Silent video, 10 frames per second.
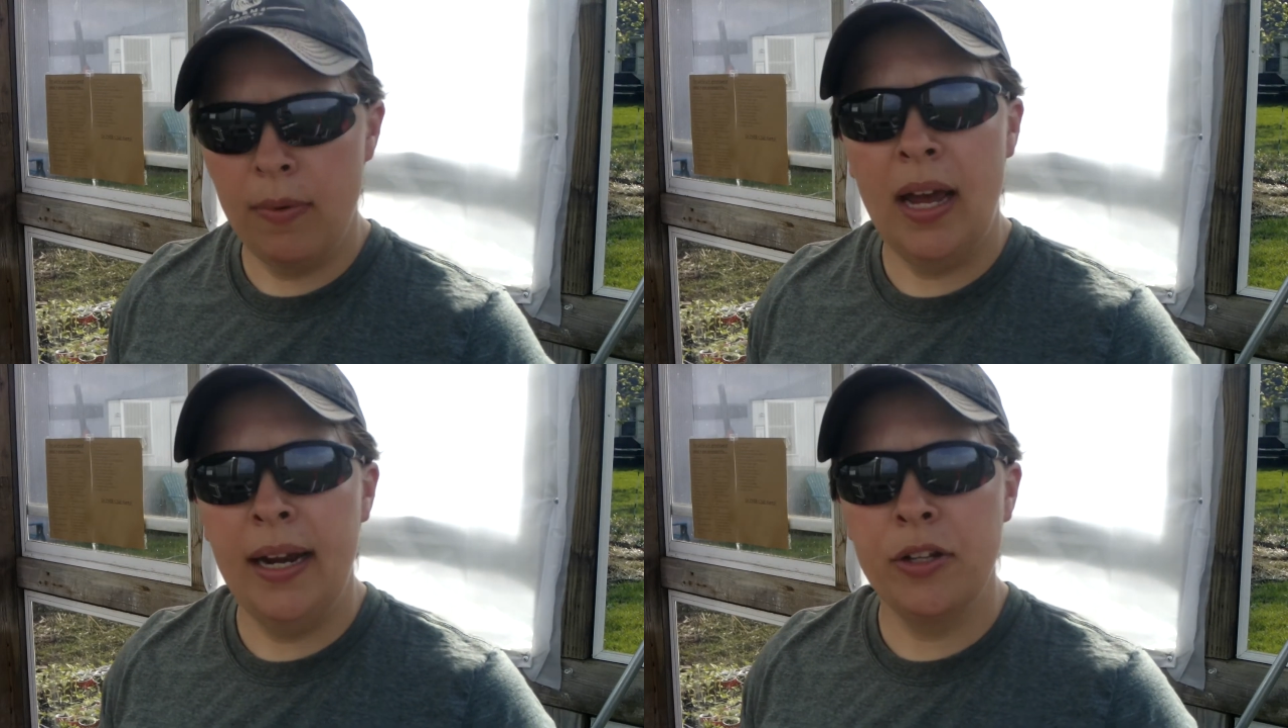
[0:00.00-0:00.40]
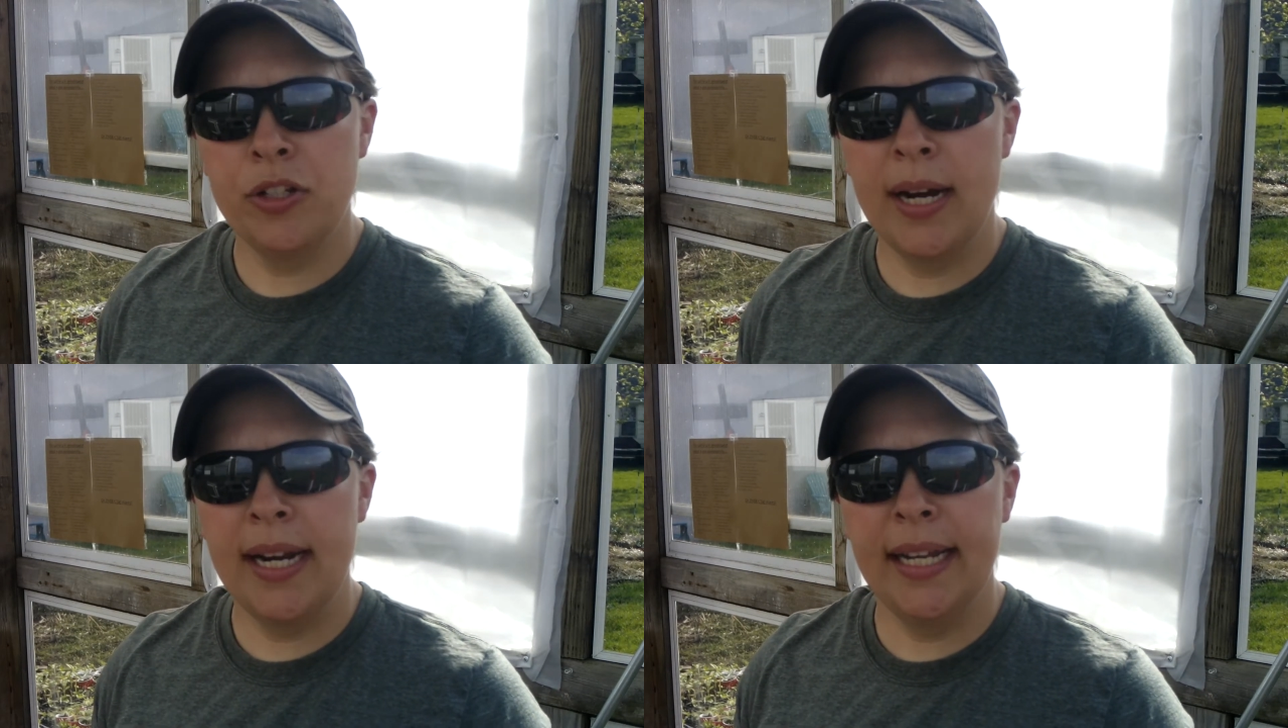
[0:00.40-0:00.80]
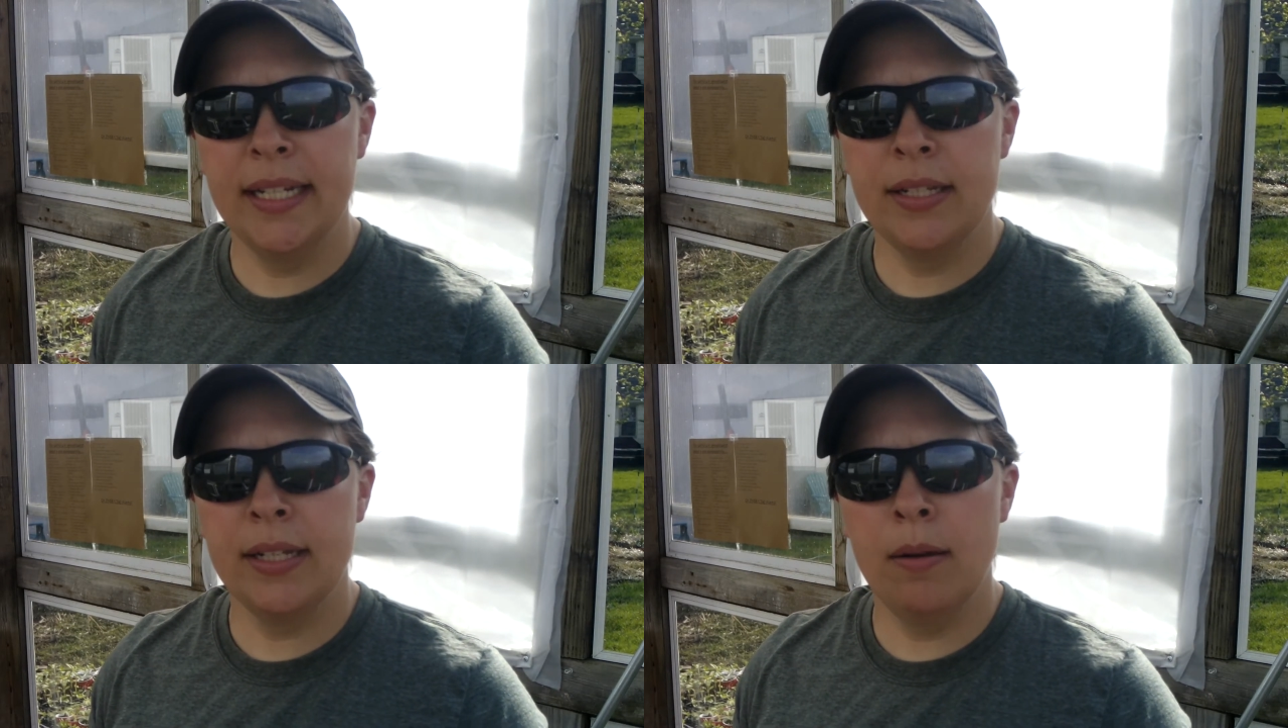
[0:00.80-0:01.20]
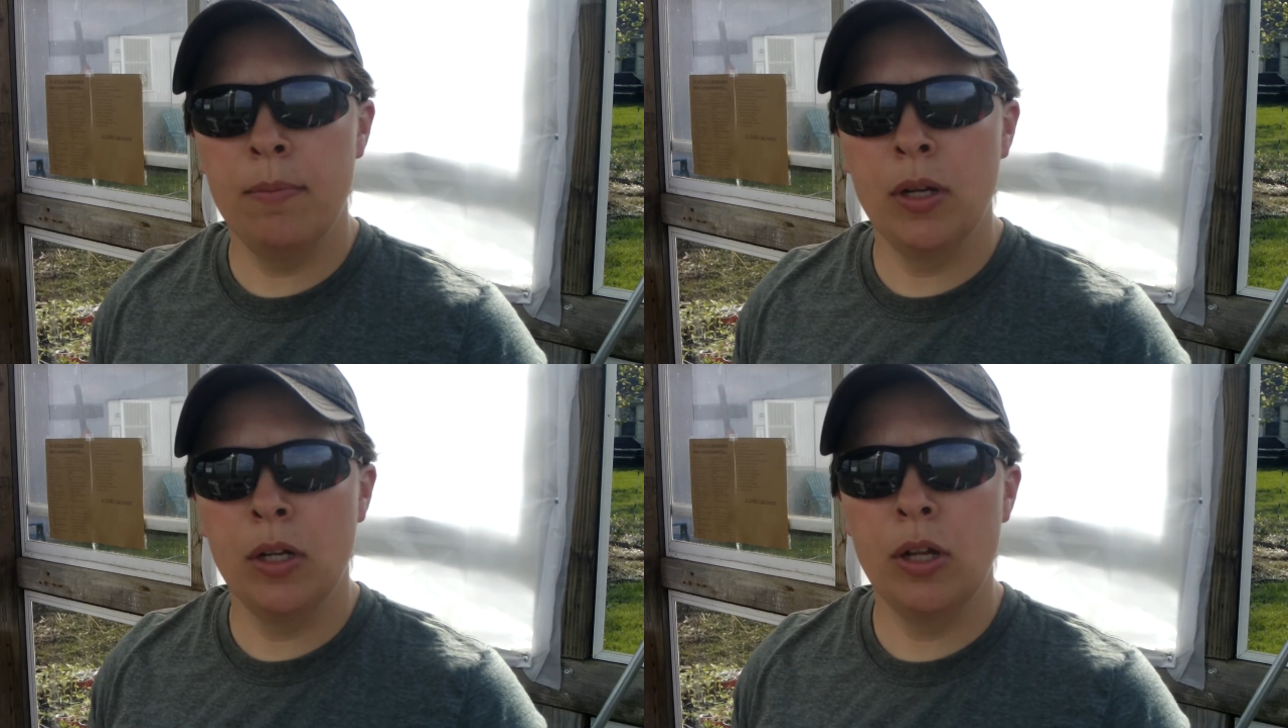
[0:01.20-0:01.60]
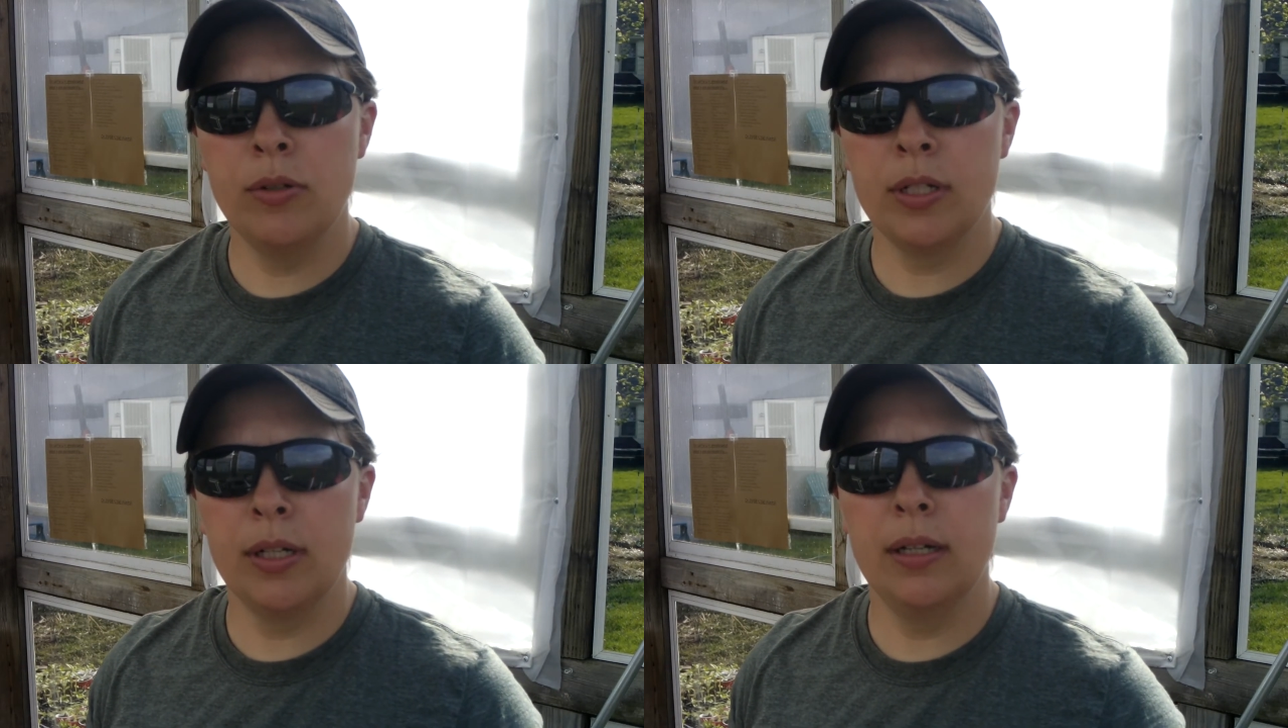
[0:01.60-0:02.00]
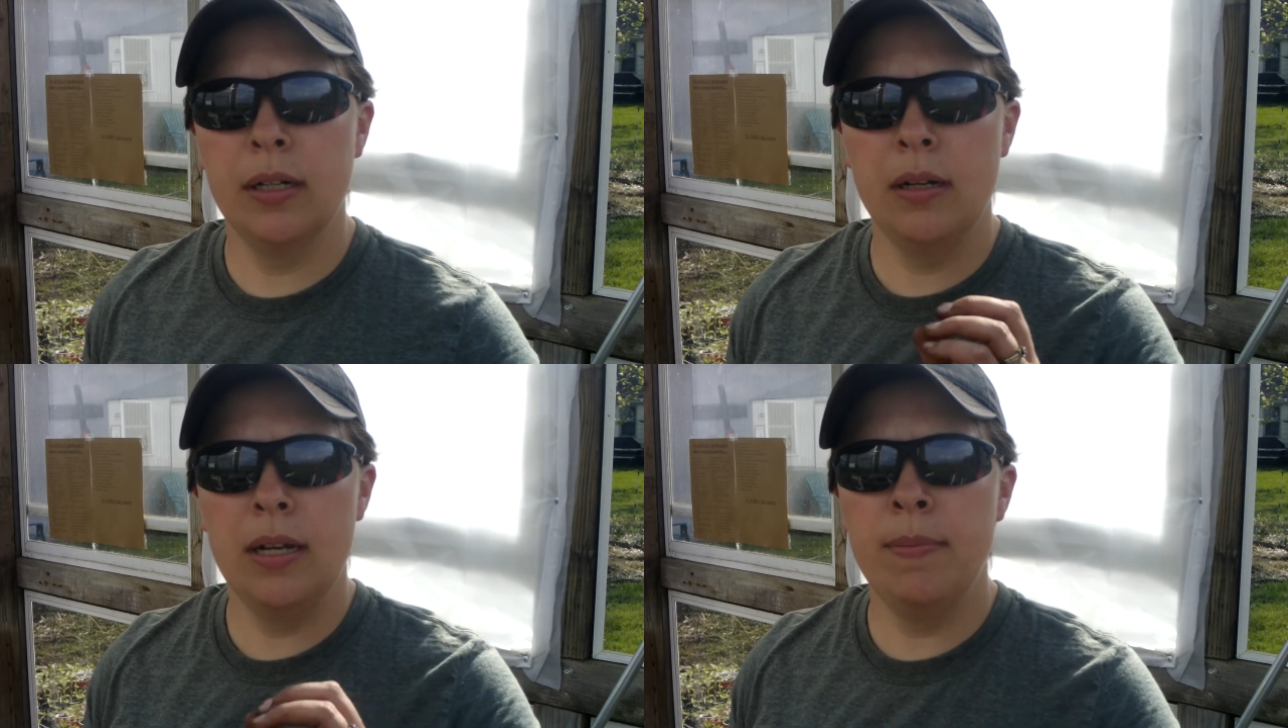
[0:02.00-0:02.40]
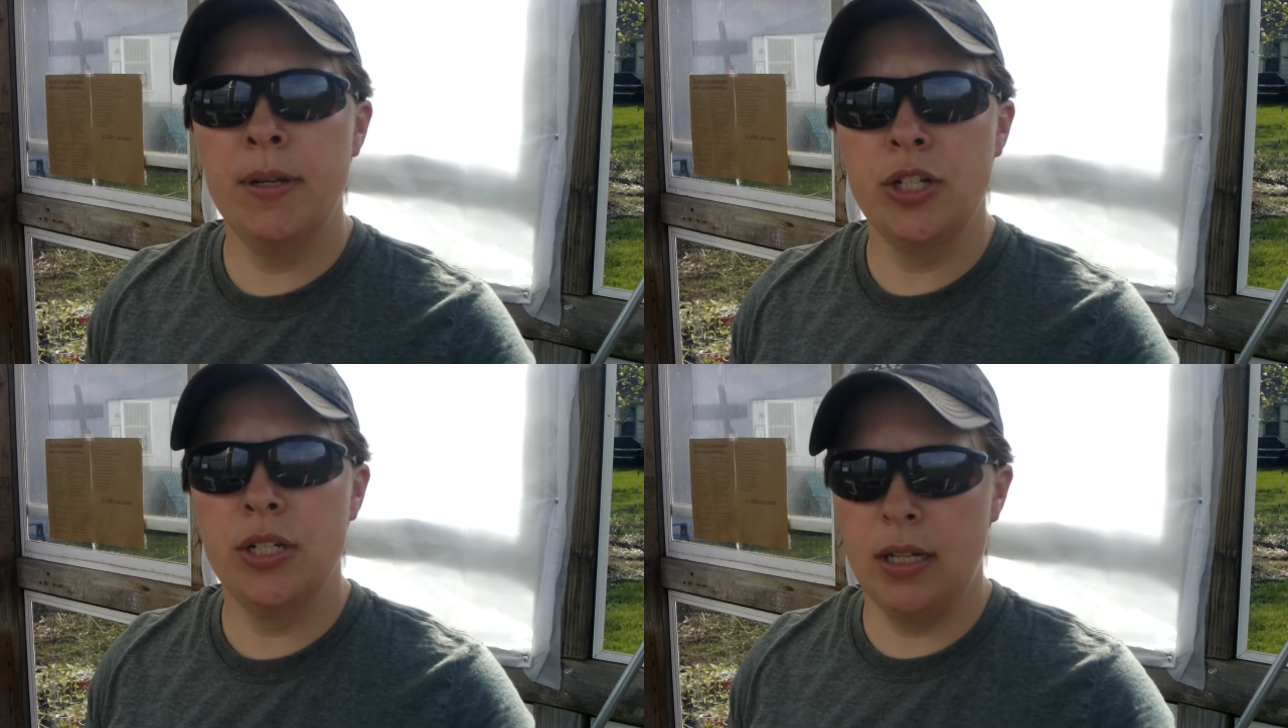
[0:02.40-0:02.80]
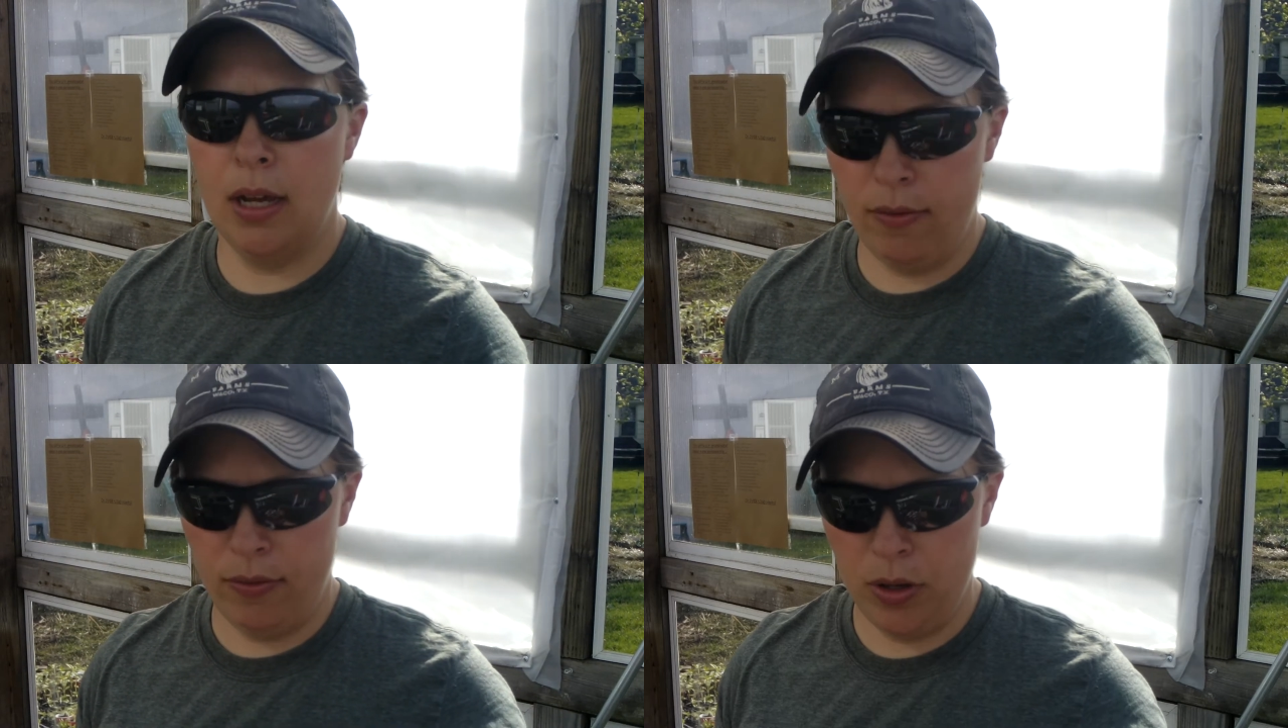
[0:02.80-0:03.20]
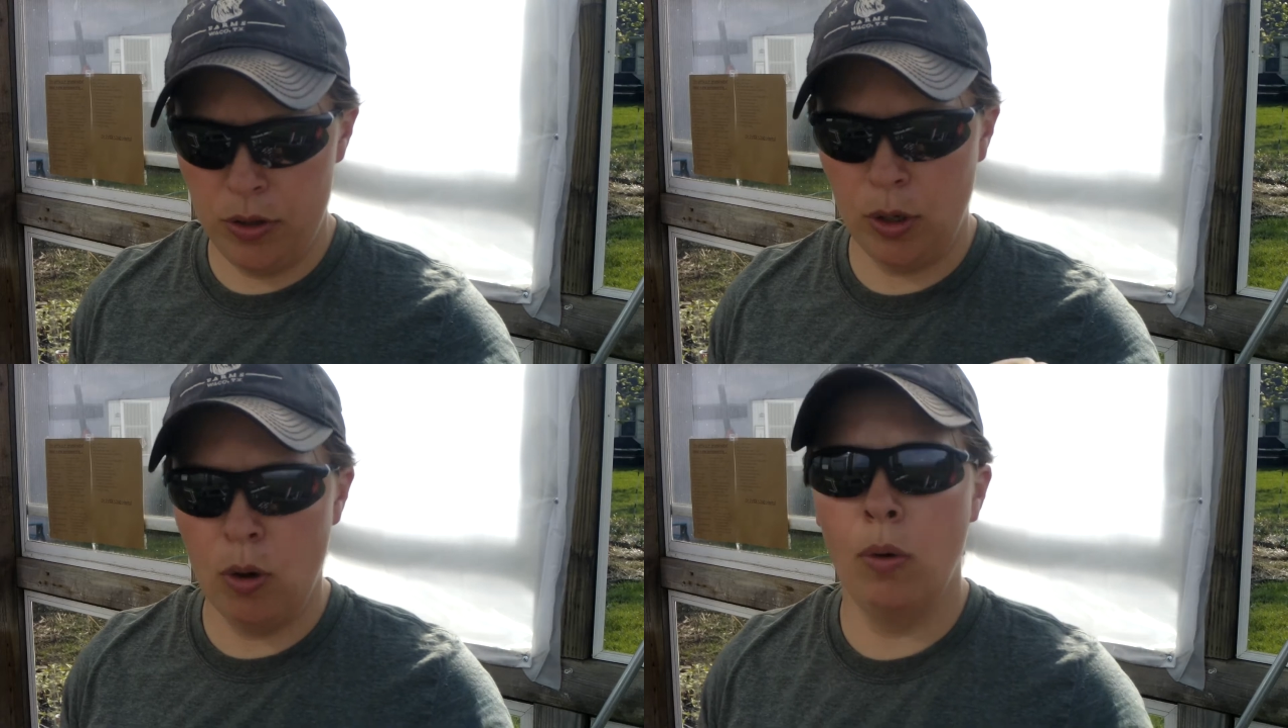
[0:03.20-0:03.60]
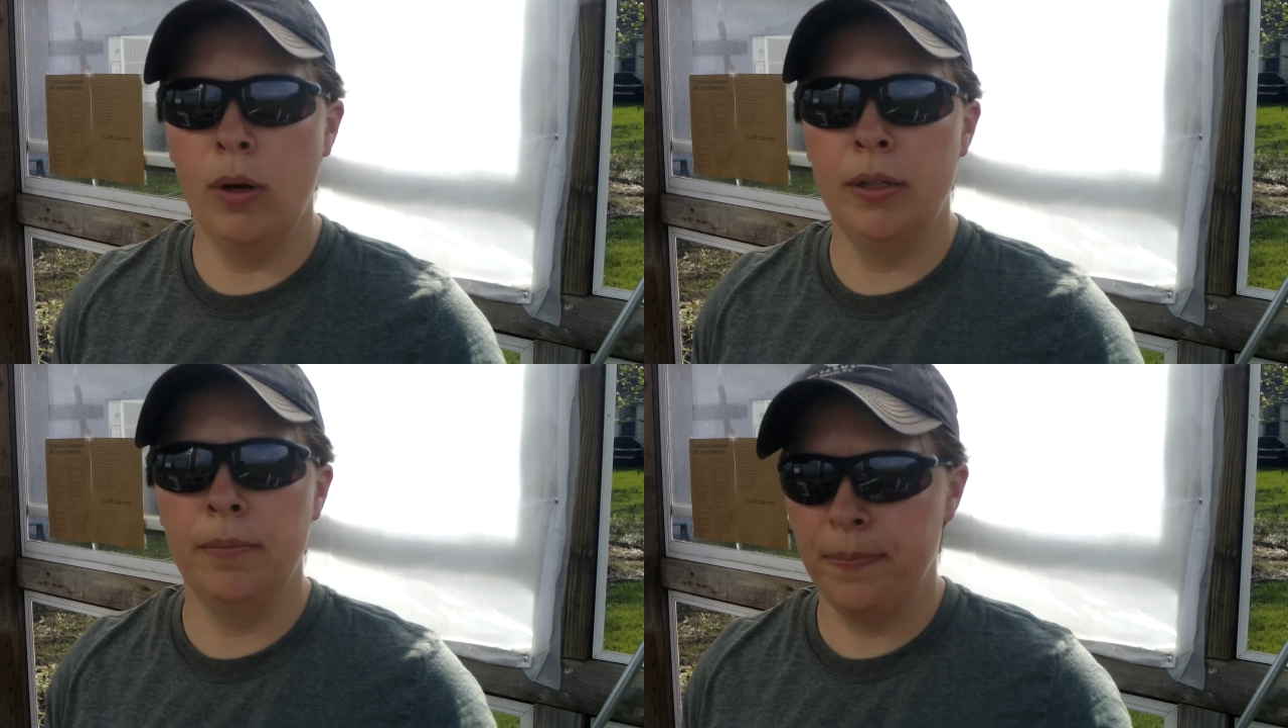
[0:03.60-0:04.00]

and I'll try to get some closer images of the corn.